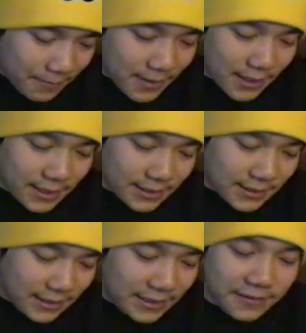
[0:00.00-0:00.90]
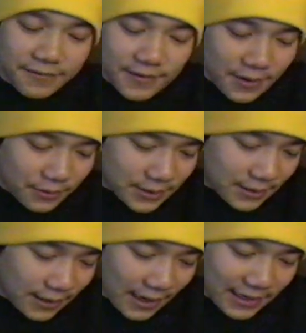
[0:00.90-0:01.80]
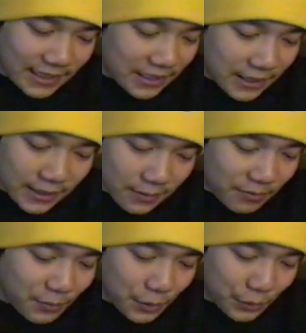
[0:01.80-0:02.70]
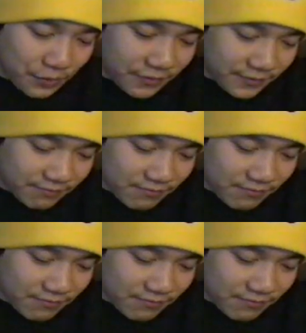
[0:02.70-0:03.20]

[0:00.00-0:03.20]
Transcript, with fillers: but he felt like he couldn't move,